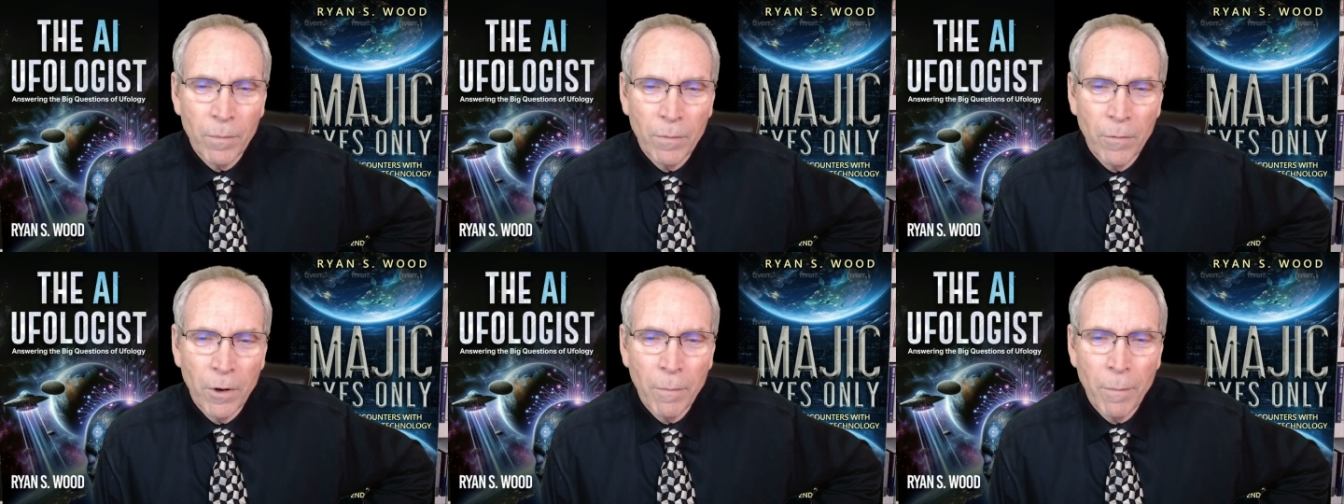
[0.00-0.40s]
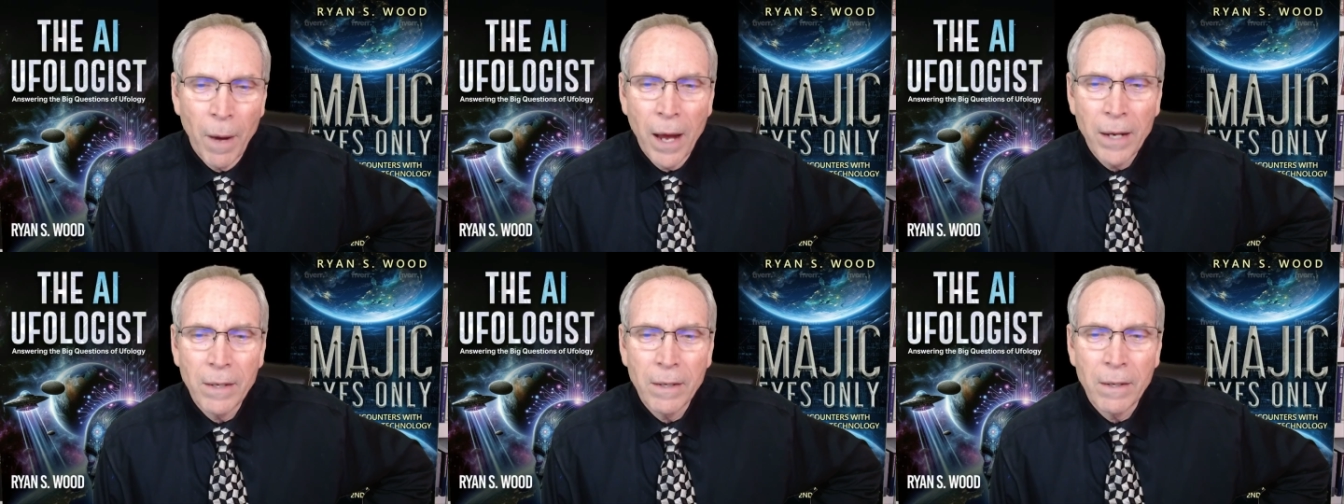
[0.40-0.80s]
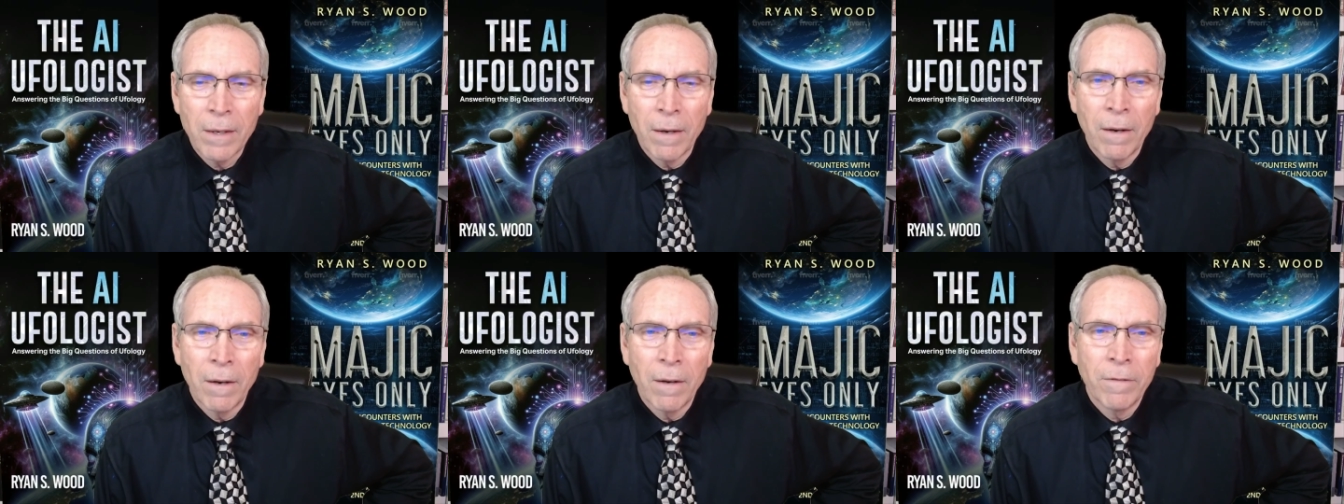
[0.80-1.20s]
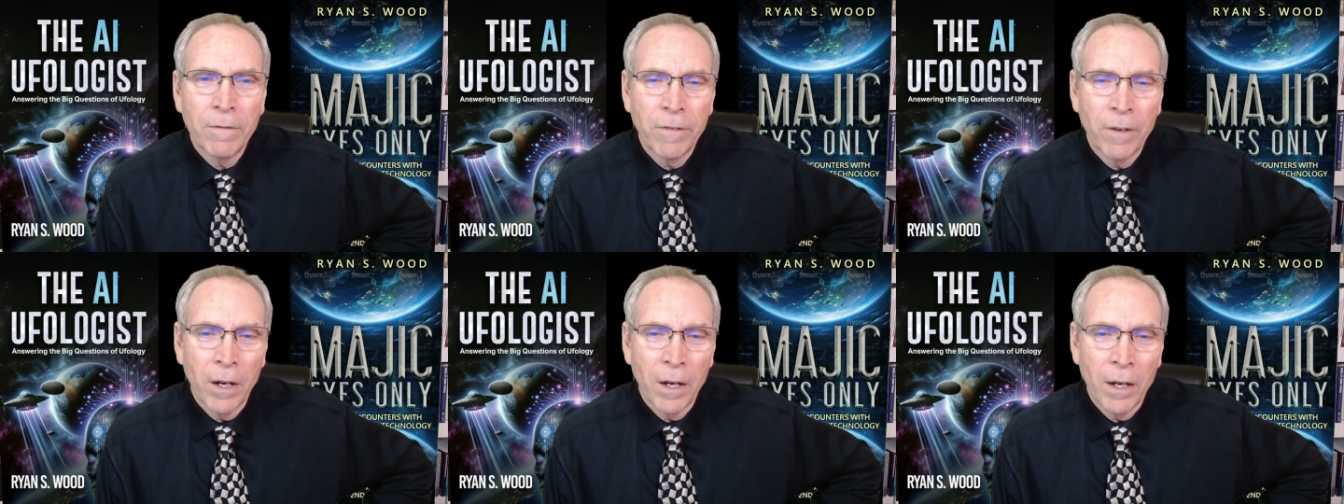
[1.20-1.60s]
reminded
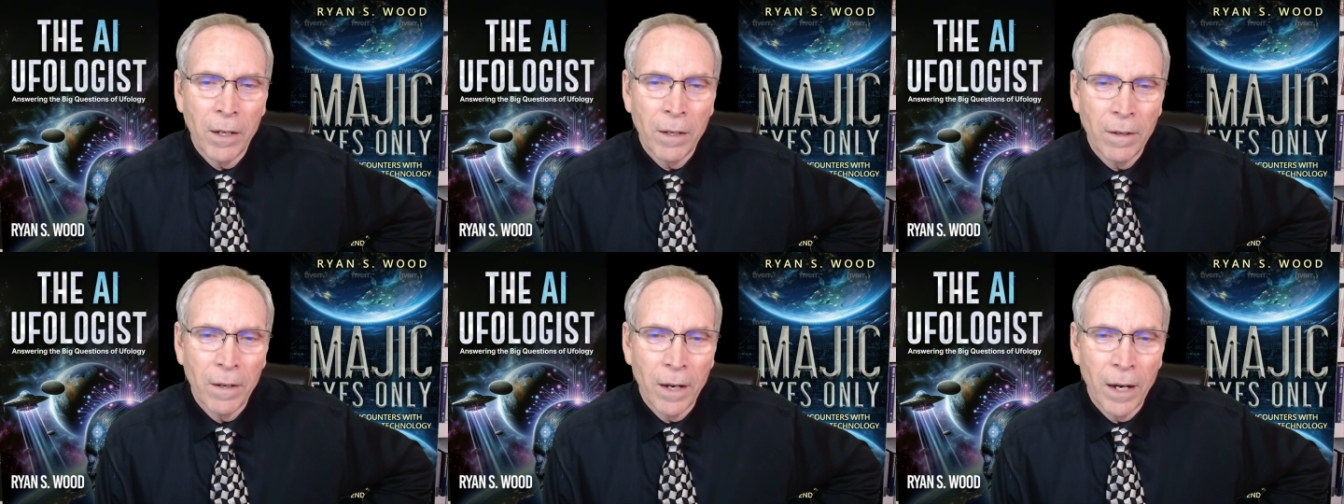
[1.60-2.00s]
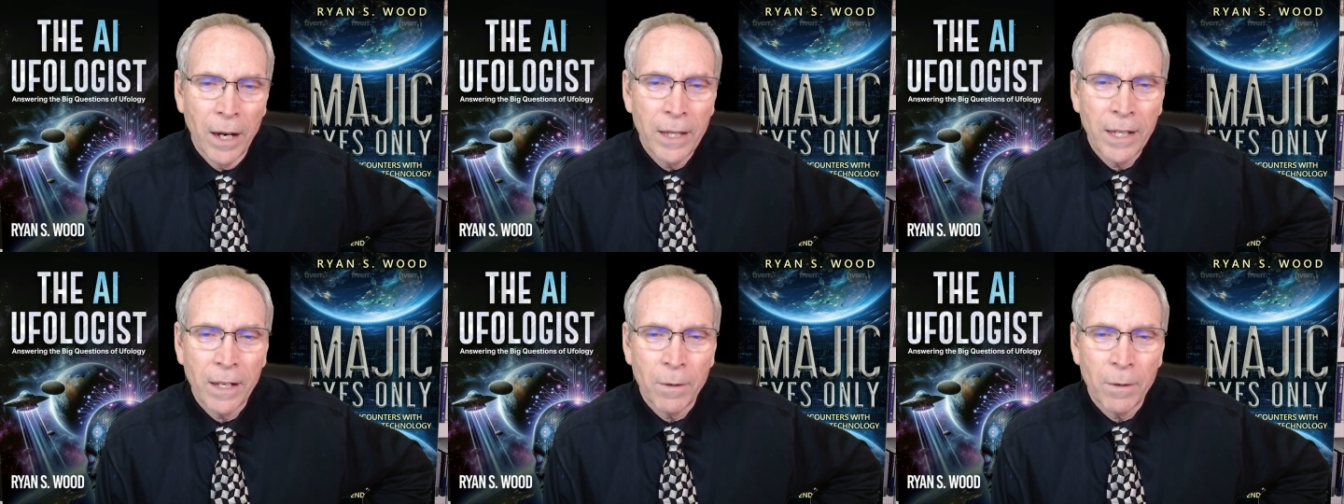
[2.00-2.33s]
of I think it